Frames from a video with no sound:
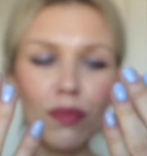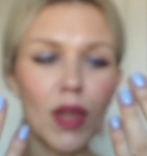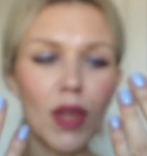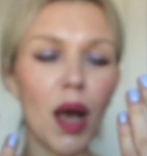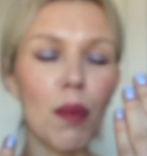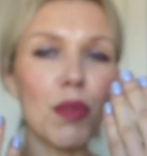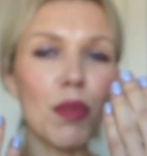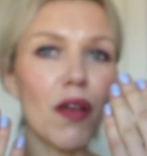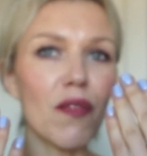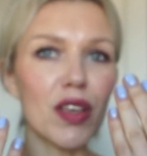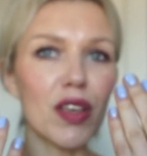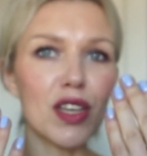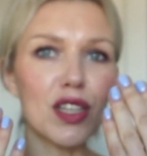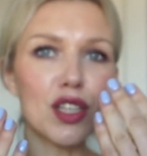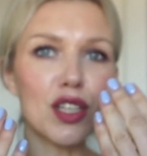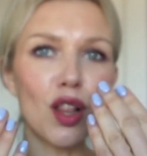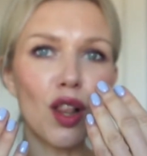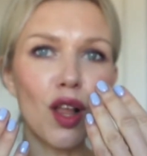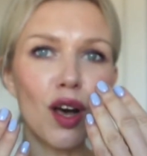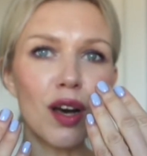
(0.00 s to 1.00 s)
I'm loving
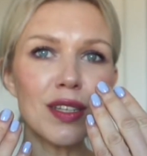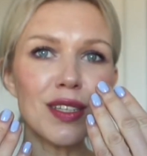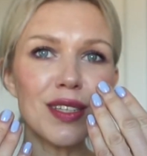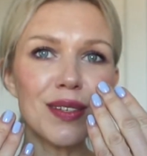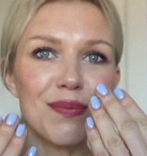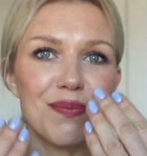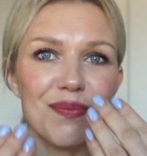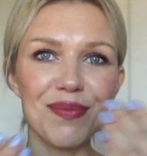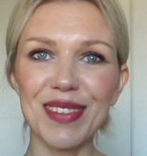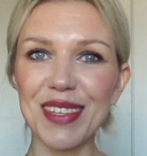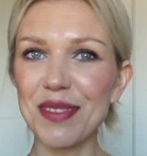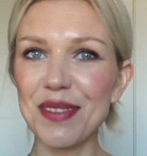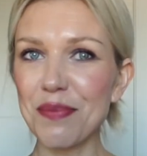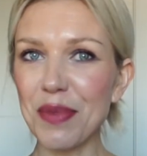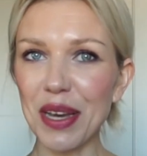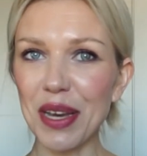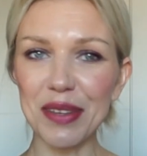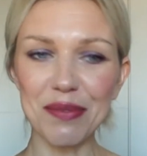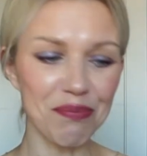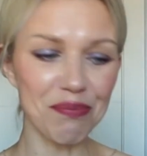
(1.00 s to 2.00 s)
it a lot. This is
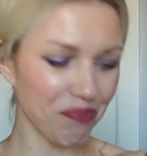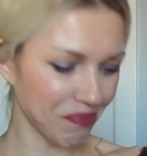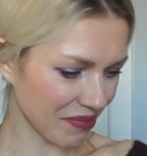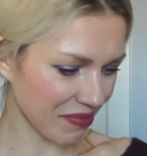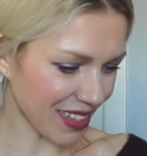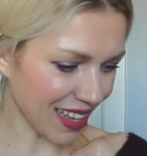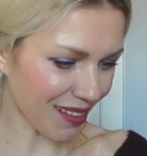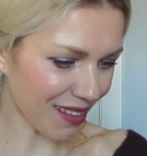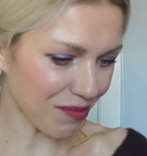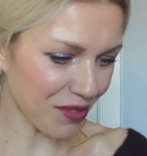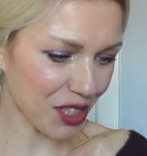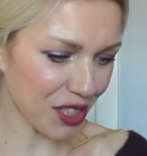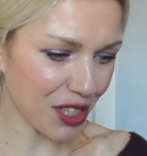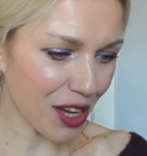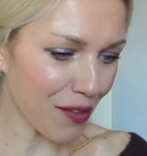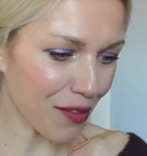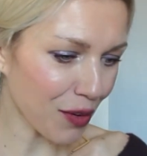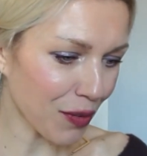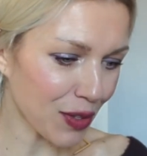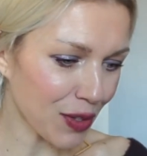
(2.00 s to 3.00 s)
my
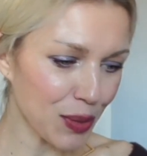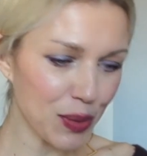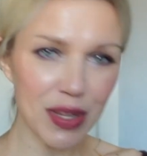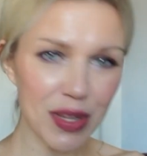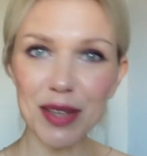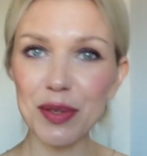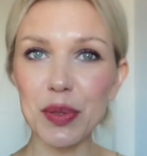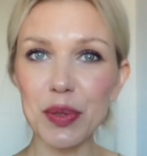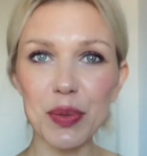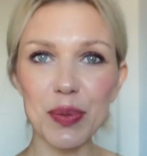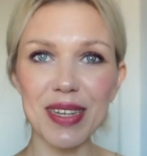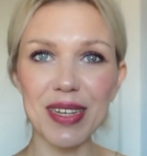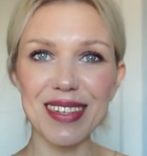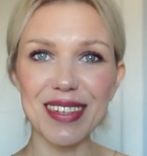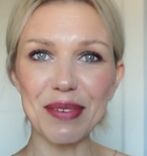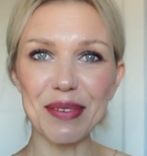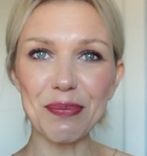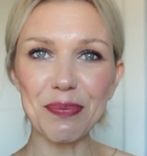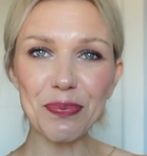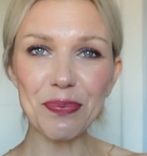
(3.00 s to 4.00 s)
discovery of
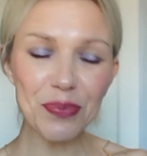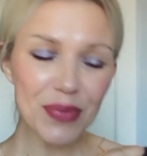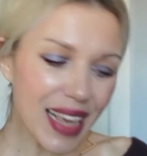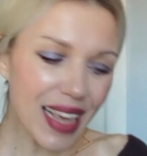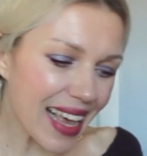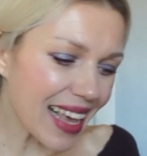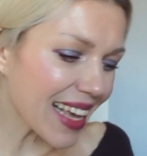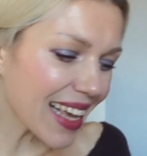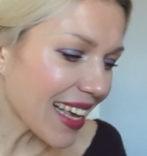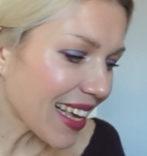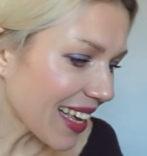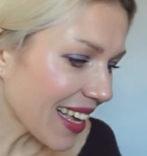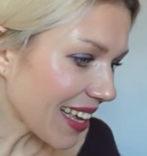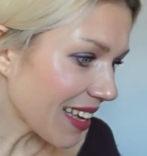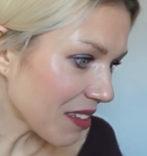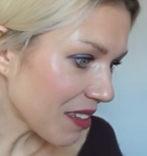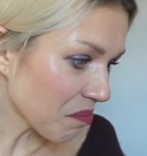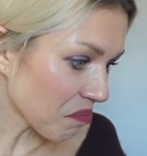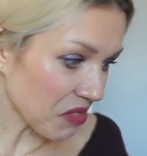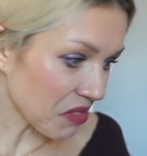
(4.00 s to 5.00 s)
2020.
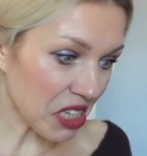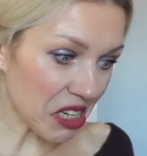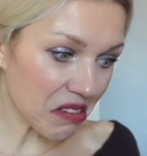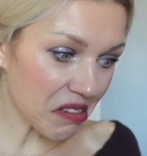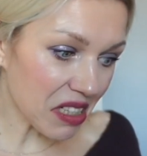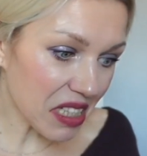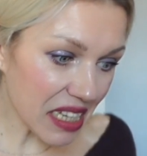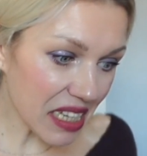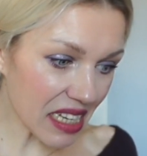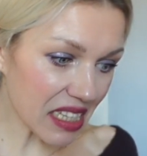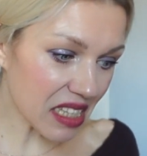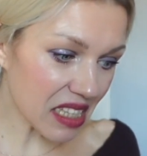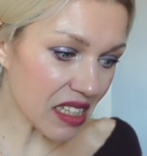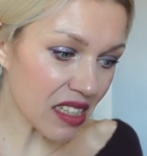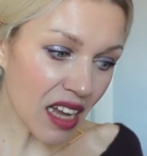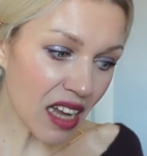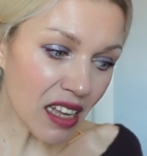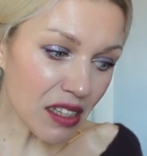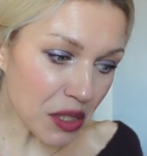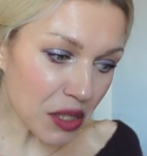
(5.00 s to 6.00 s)
Here it is.
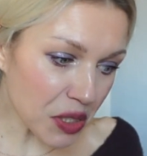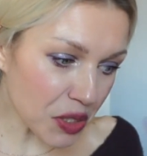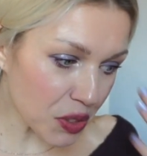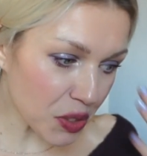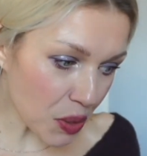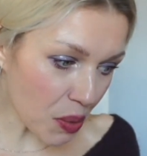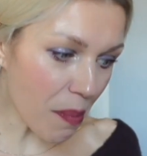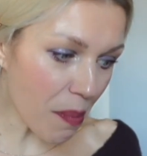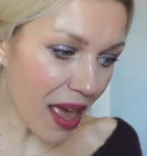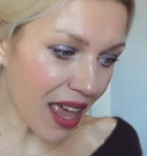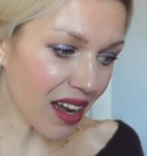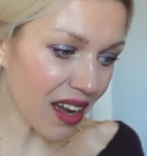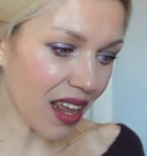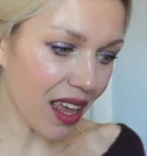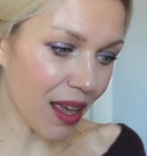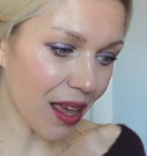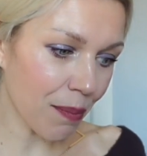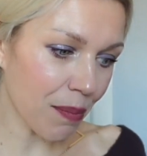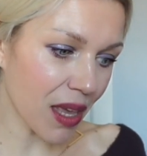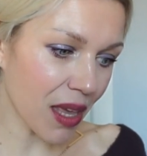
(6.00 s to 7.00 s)
Not too
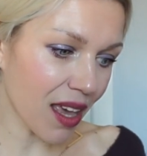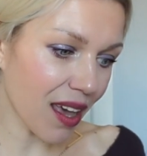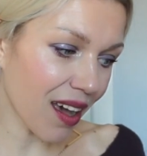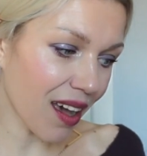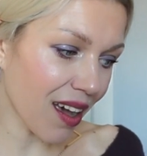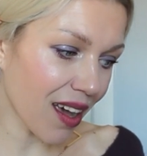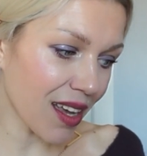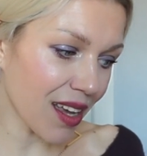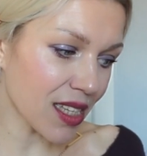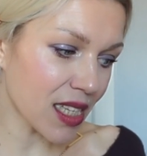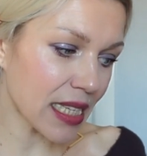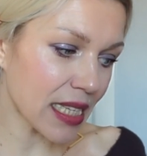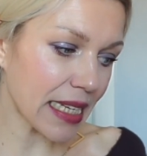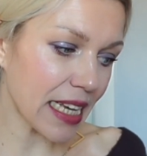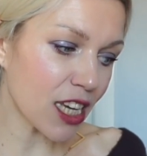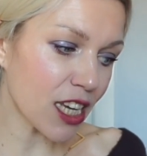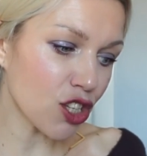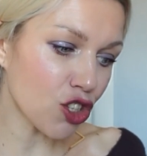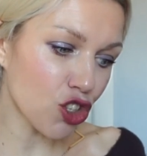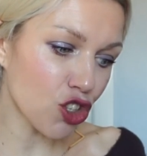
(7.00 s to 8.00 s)
many, because
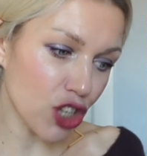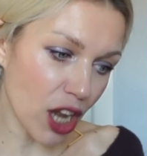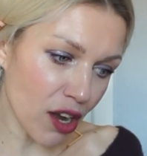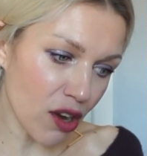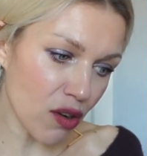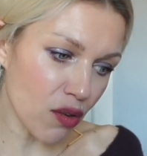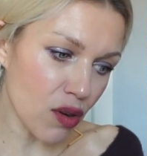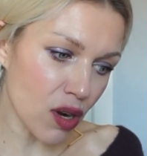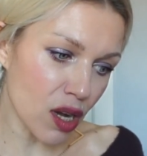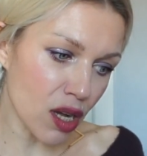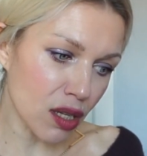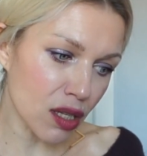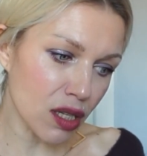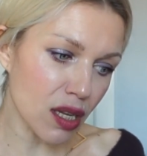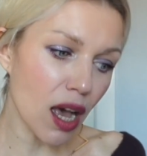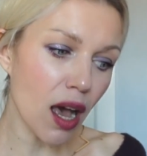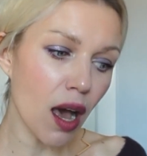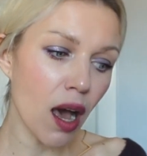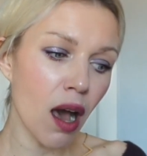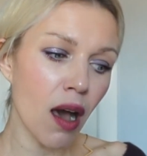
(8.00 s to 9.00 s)
in
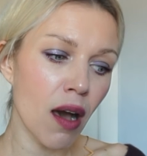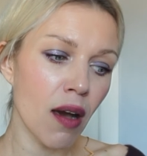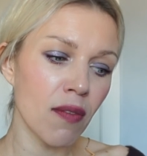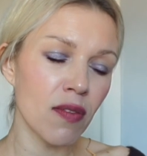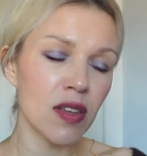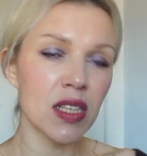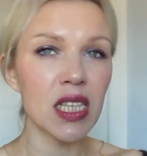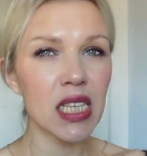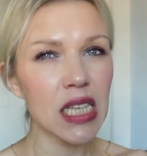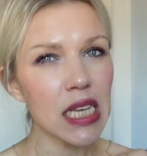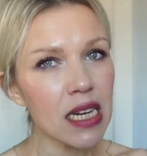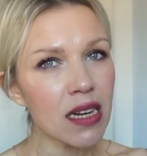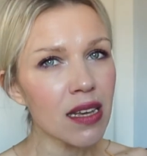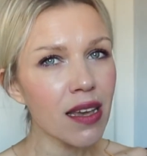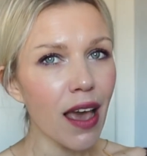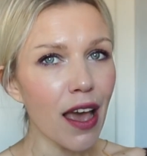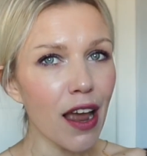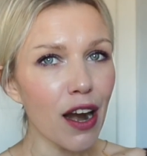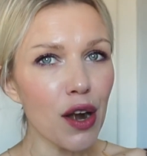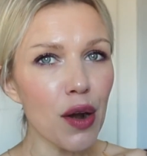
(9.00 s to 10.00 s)
general of
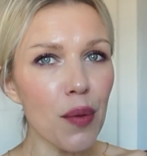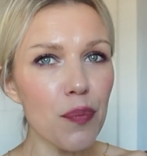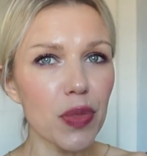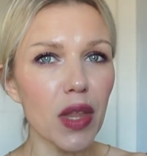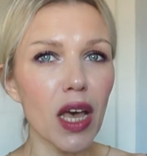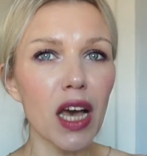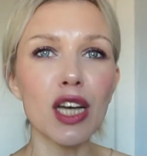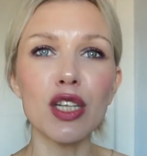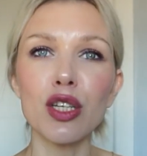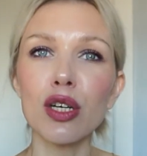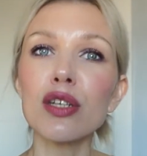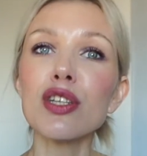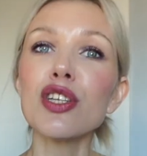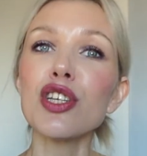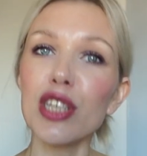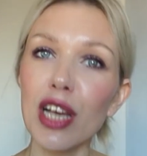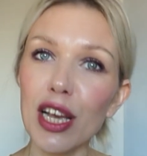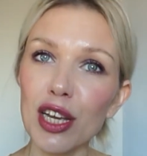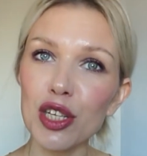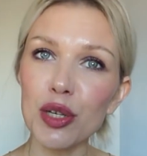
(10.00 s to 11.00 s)
skincare, I don't
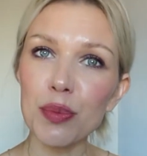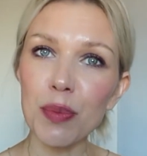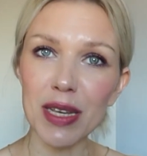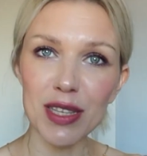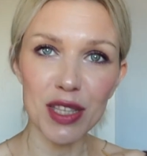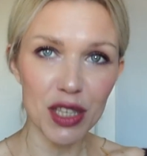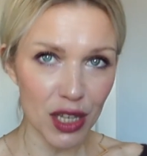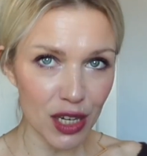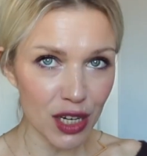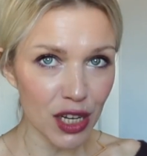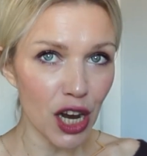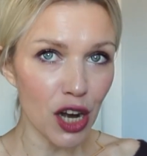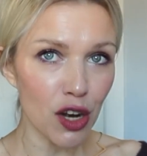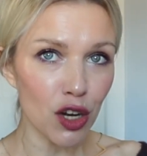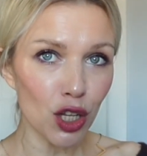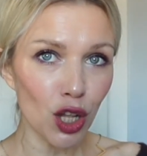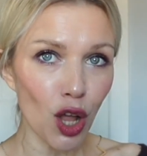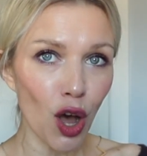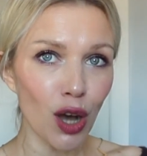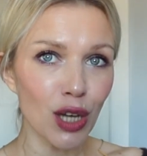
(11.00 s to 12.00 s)
change my skincare
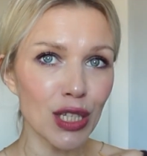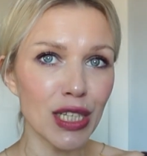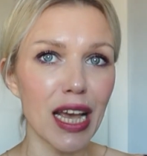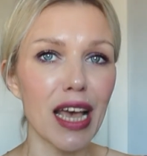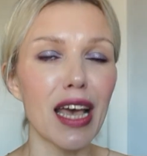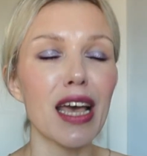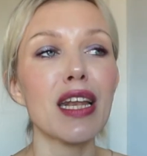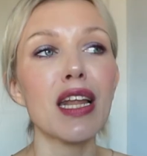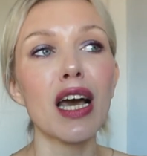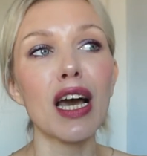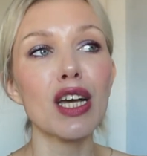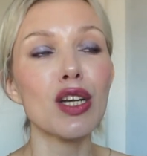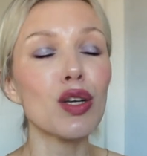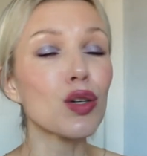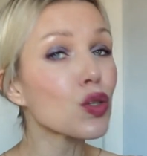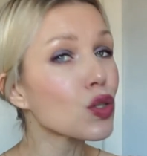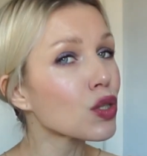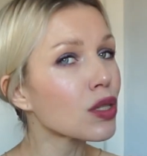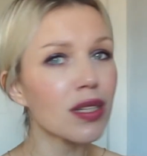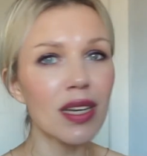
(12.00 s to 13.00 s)
a lot, and I
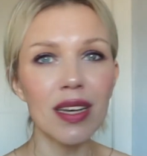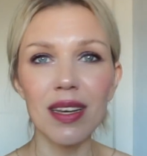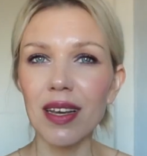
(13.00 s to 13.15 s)
don't